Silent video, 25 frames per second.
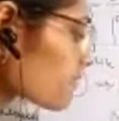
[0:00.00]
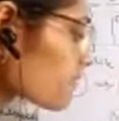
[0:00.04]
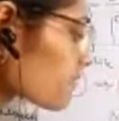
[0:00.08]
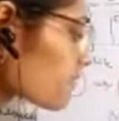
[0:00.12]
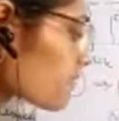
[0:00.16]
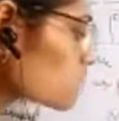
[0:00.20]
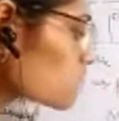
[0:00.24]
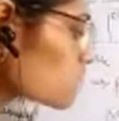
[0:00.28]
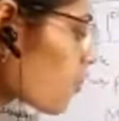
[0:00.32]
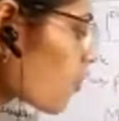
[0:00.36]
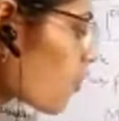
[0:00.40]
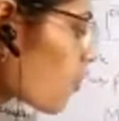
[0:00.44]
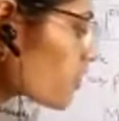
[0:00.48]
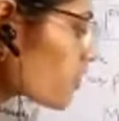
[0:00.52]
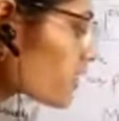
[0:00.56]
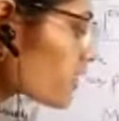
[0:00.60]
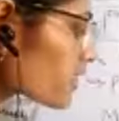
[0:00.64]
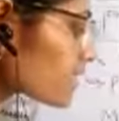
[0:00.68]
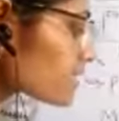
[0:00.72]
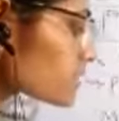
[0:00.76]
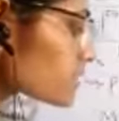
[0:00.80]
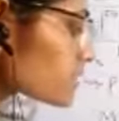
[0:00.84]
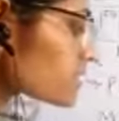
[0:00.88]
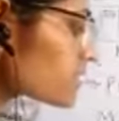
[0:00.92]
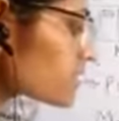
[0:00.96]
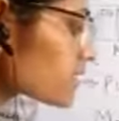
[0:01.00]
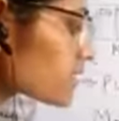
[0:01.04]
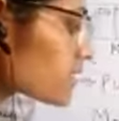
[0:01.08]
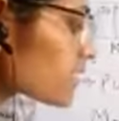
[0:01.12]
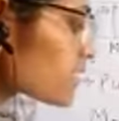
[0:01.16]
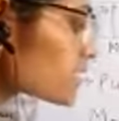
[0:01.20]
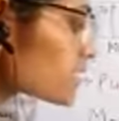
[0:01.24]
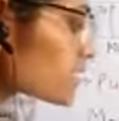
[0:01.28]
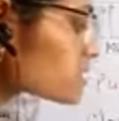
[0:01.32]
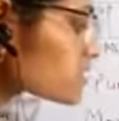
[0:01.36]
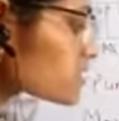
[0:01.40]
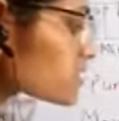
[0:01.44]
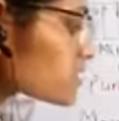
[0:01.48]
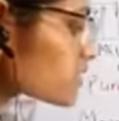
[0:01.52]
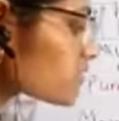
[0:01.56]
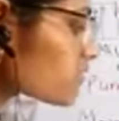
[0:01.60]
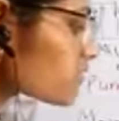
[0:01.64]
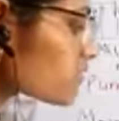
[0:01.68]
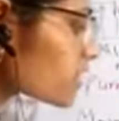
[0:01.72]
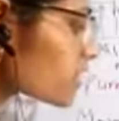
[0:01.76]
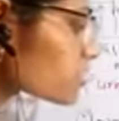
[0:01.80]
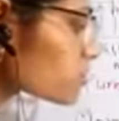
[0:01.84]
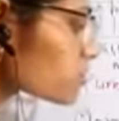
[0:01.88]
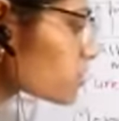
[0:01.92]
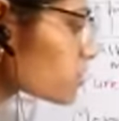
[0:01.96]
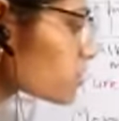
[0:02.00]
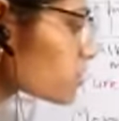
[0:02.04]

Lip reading: more is the concentration